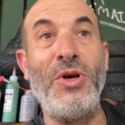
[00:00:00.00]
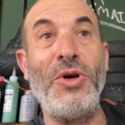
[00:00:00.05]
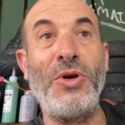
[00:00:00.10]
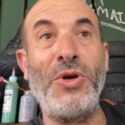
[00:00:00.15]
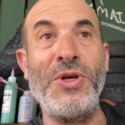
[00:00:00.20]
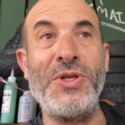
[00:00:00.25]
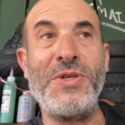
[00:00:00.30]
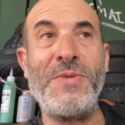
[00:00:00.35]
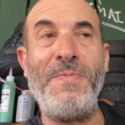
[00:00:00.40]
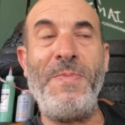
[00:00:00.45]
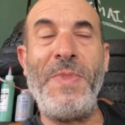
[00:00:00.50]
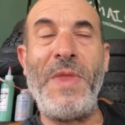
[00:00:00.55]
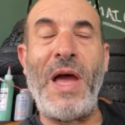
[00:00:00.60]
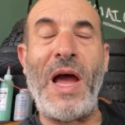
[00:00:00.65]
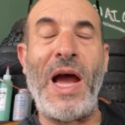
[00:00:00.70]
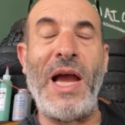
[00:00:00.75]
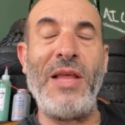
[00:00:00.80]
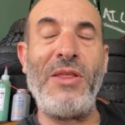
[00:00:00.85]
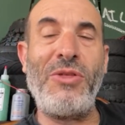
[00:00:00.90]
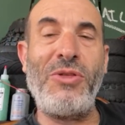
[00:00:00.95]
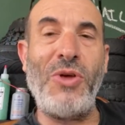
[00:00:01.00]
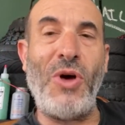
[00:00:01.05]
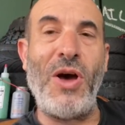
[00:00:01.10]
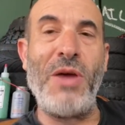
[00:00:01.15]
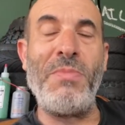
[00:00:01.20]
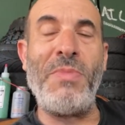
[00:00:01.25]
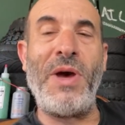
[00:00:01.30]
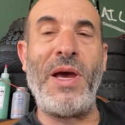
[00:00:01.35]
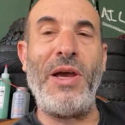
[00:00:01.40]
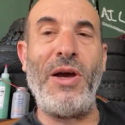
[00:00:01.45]
Because I
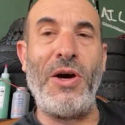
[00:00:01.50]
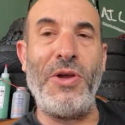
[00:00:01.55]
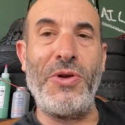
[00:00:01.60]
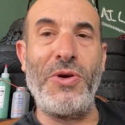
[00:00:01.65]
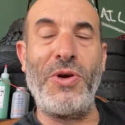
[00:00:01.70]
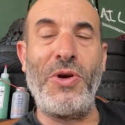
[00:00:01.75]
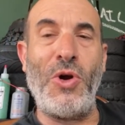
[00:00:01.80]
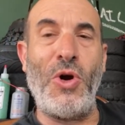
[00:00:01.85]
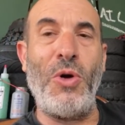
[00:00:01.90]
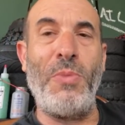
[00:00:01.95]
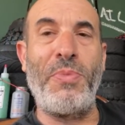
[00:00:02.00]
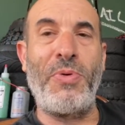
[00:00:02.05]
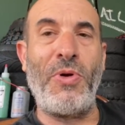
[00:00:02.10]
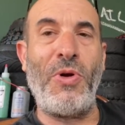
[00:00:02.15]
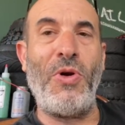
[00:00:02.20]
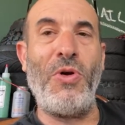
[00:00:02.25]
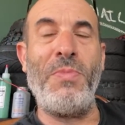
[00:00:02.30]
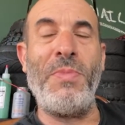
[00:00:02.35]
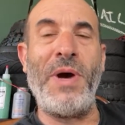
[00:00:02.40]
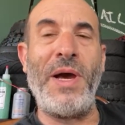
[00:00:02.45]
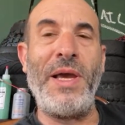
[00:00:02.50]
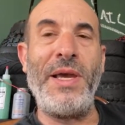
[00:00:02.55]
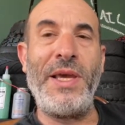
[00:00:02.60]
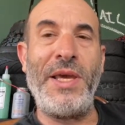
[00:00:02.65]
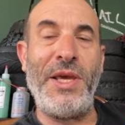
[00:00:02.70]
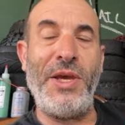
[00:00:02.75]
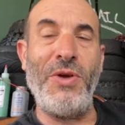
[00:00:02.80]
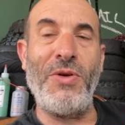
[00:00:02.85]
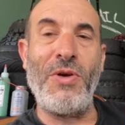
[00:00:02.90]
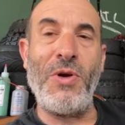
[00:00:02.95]
thought my other GoPro, my
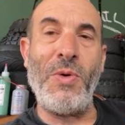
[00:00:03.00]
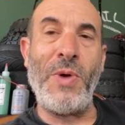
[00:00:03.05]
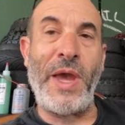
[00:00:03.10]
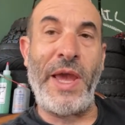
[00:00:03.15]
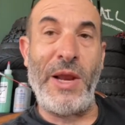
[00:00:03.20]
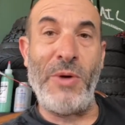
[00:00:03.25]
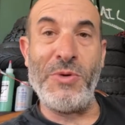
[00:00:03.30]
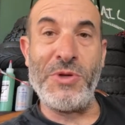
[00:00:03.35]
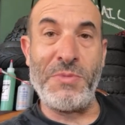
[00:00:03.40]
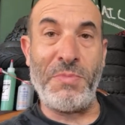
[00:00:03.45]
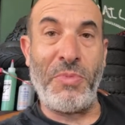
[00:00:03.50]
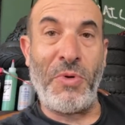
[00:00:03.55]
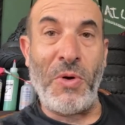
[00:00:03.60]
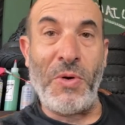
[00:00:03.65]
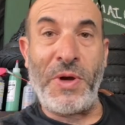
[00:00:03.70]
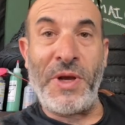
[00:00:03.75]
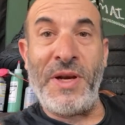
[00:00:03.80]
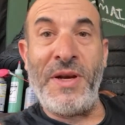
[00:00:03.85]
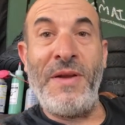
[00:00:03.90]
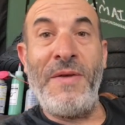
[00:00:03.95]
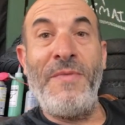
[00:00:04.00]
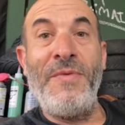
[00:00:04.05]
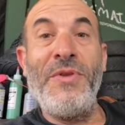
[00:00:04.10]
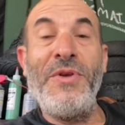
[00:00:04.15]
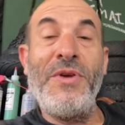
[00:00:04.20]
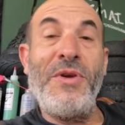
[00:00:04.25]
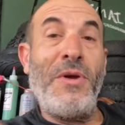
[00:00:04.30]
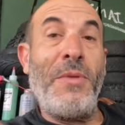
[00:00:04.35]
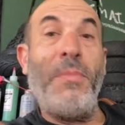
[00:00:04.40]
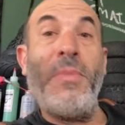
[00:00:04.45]
Hero 8, was broken,
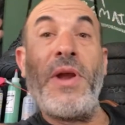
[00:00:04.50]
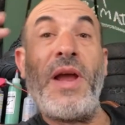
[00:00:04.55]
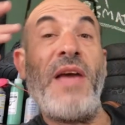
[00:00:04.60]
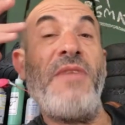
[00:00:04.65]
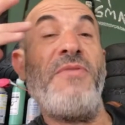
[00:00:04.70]
but I